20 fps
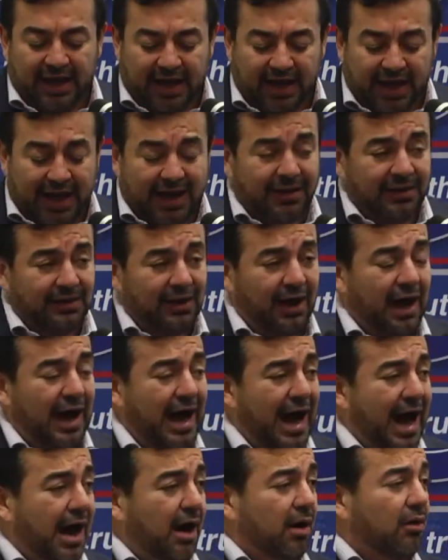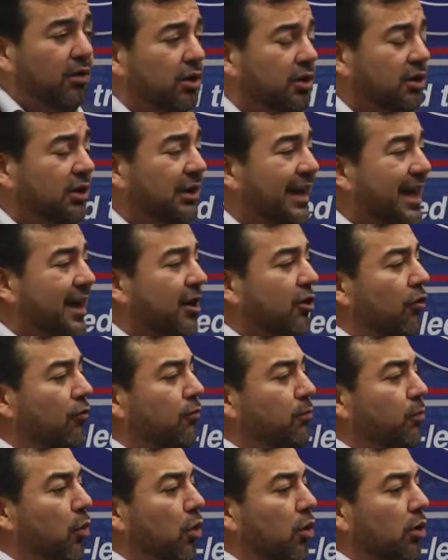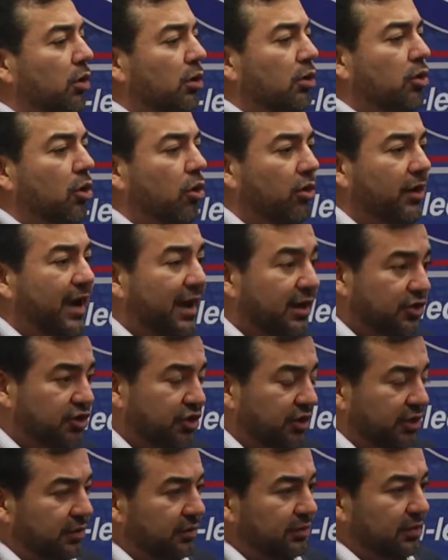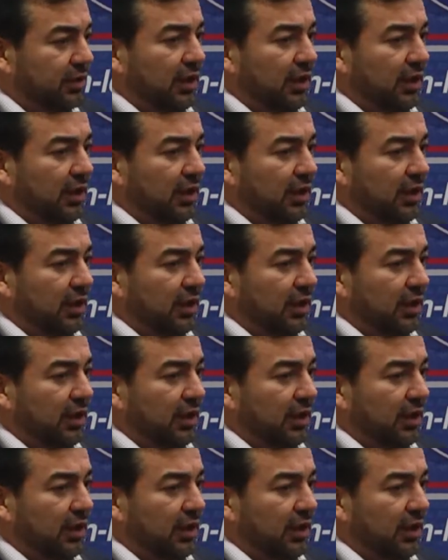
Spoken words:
And our lack of moral correction,